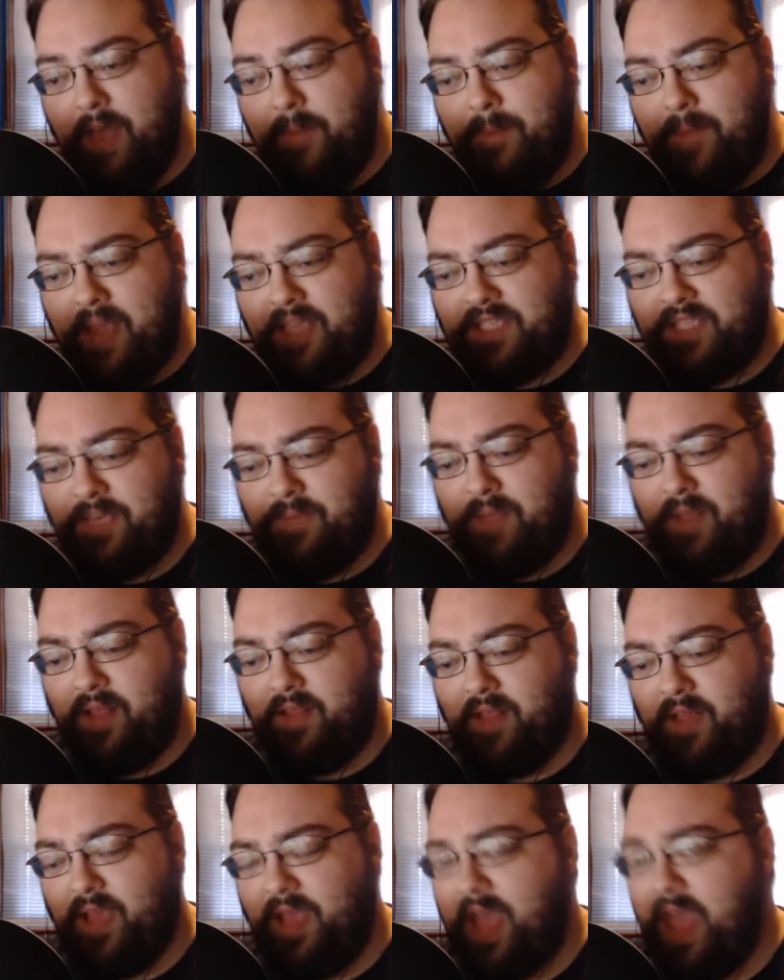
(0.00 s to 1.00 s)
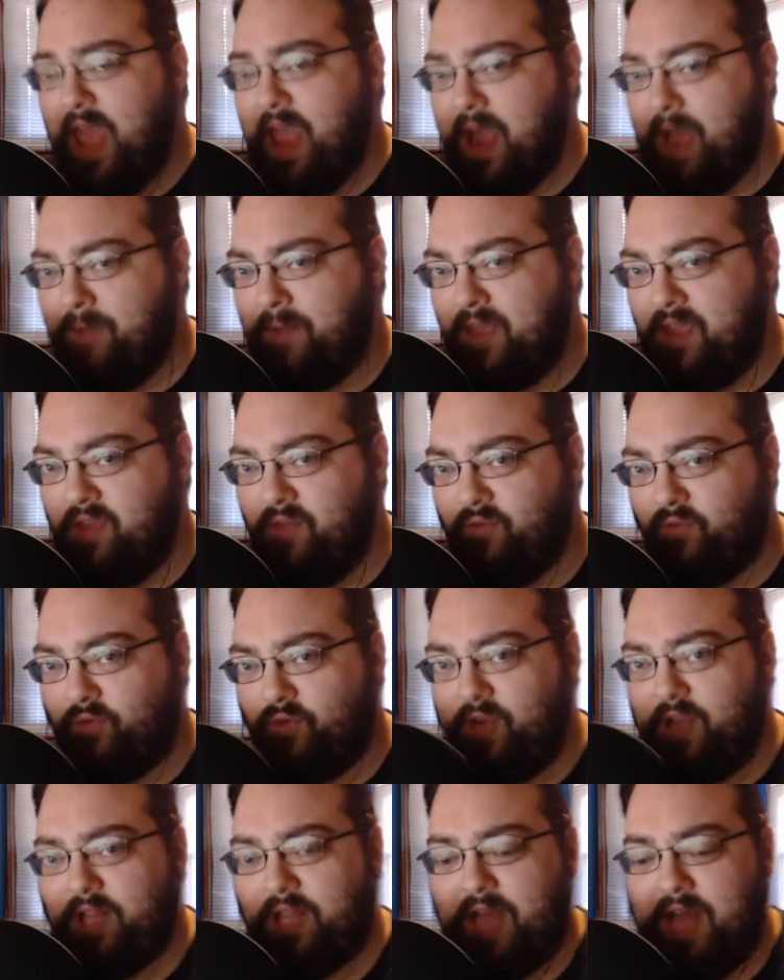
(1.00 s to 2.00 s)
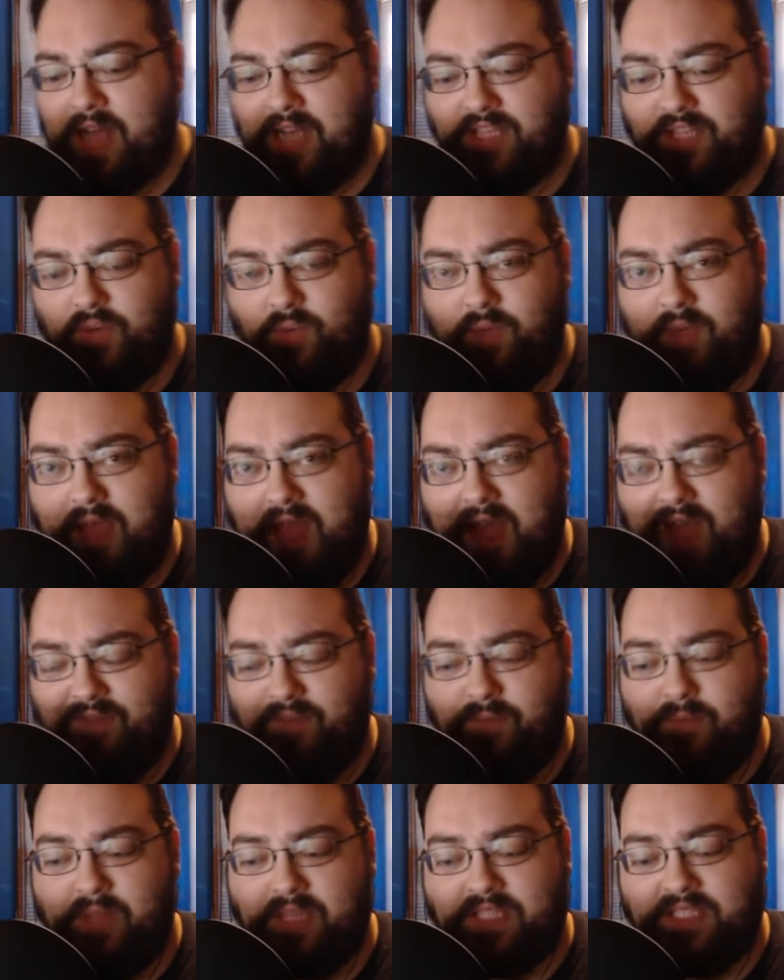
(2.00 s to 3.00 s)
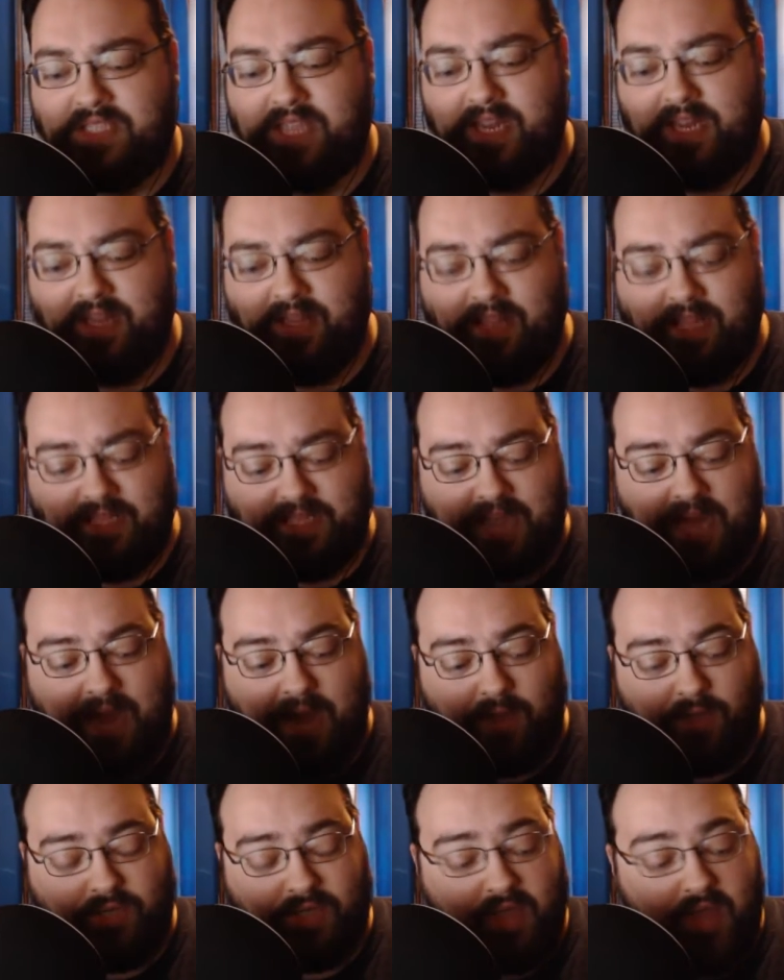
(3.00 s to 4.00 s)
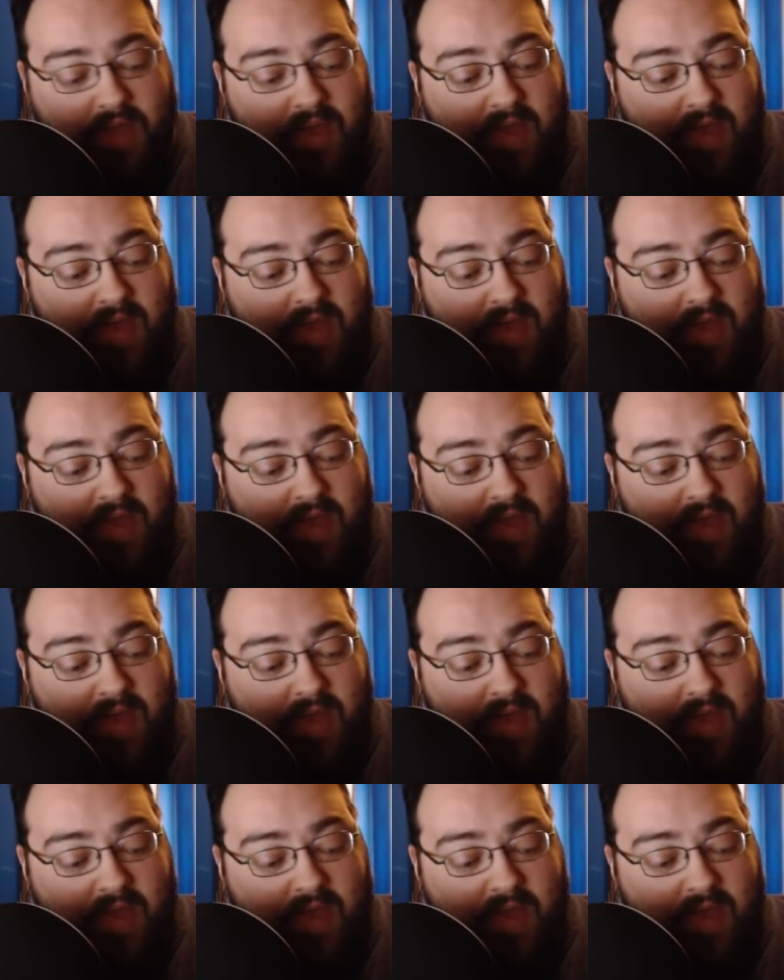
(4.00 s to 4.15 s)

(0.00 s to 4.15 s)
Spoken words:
basically being like, hey, I bet you've realized that we haven't been sending these out.